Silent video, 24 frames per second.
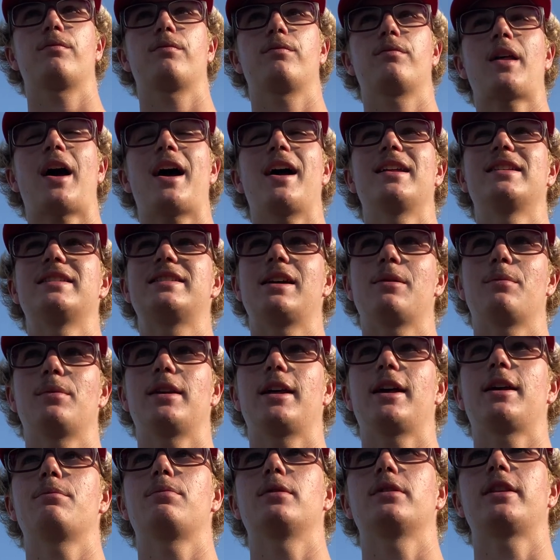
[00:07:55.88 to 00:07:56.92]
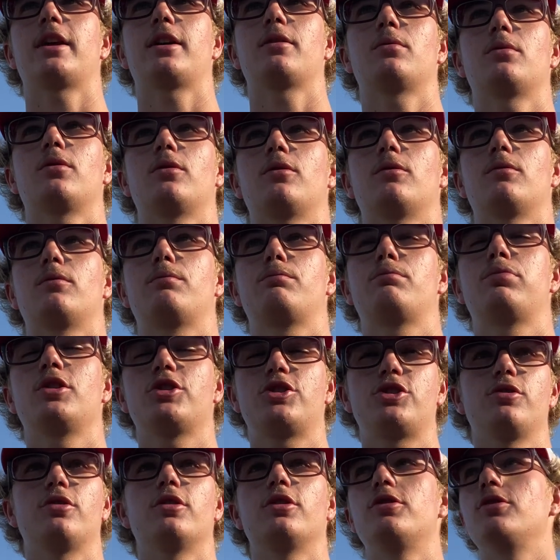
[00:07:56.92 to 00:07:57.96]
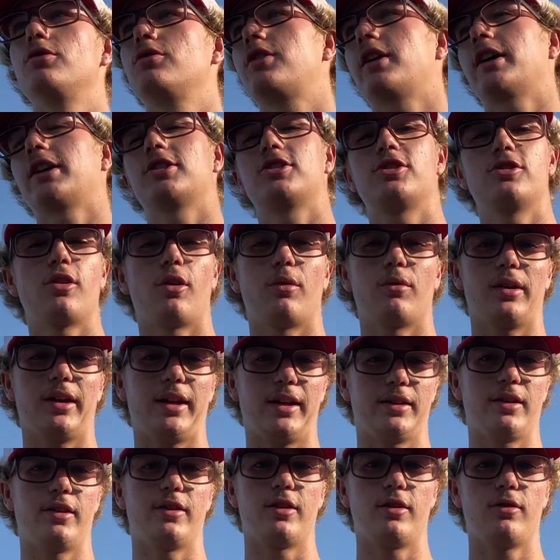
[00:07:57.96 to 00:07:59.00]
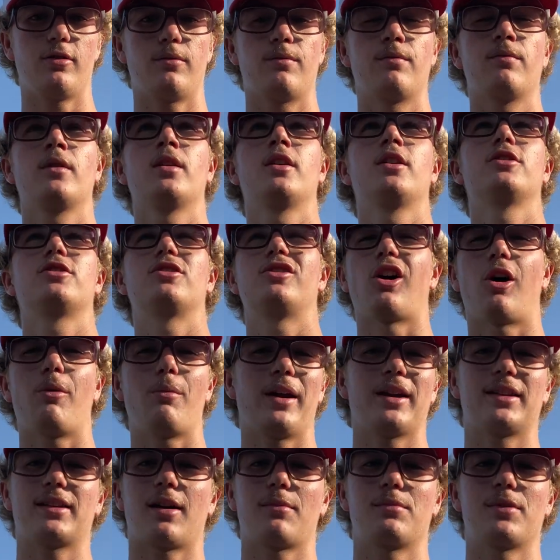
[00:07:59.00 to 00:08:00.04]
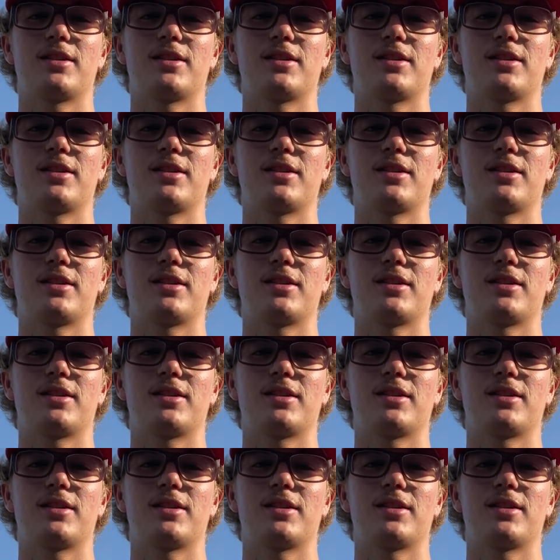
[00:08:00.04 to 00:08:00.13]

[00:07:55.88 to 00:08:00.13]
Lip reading: not intimidate, but they will push you to do things you don't need to do. So don't make dumb